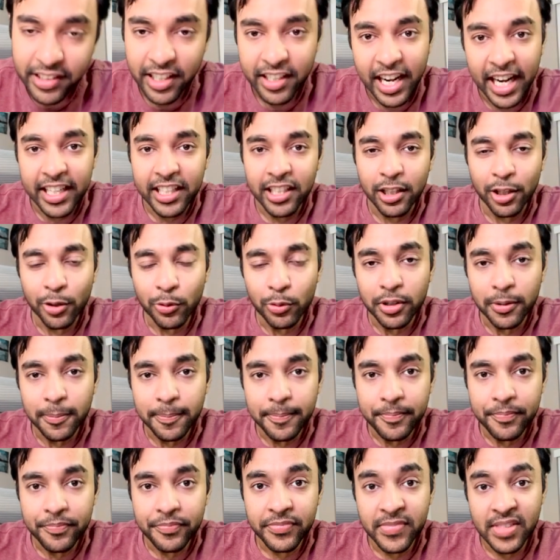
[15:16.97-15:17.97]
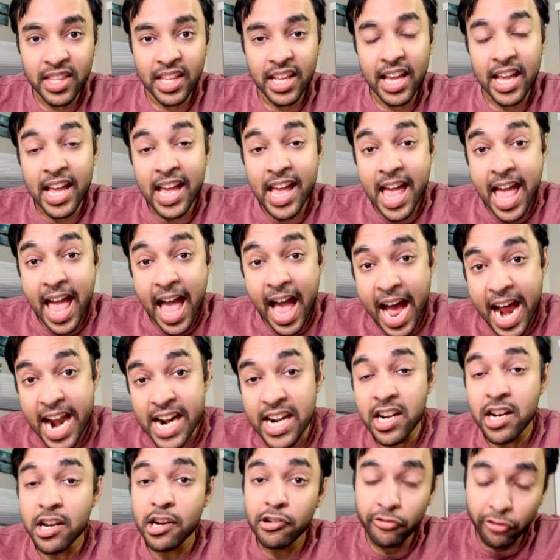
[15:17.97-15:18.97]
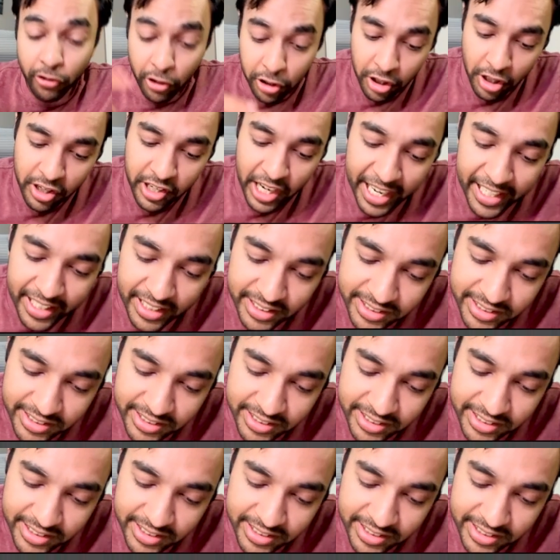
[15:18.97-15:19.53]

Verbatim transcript: the right node. And for your right